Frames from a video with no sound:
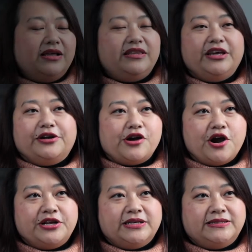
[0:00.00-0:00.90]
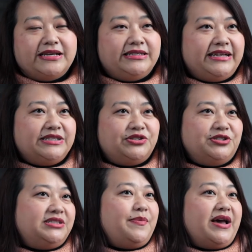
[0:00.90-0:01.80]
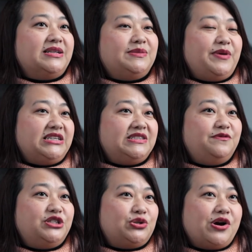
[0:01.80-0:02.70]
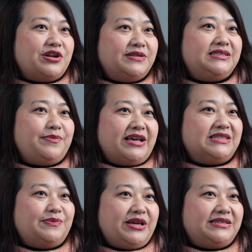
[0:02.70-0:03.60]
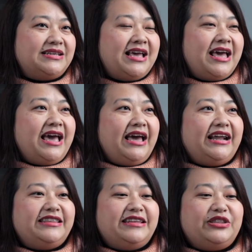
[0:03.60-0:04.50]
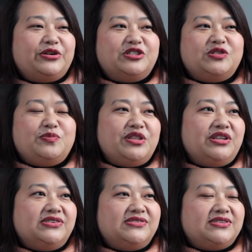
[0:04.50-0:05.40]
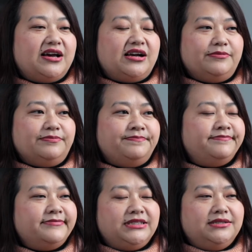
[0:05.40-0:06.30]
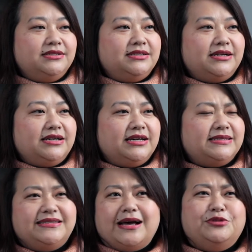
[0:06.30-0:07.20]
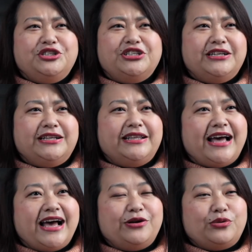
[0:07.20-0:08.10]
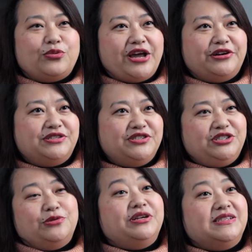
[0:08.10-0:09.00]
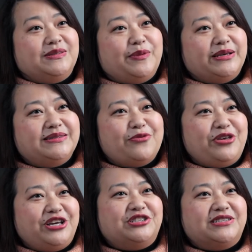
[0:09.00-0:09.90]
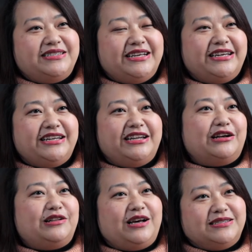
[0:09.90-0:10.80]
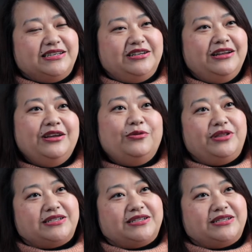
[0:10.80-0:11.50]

theater artists and dancers demand space, visual artists demand space. And I think there's been this um, assumption that writers don't need space, that we can just sit in a closet with a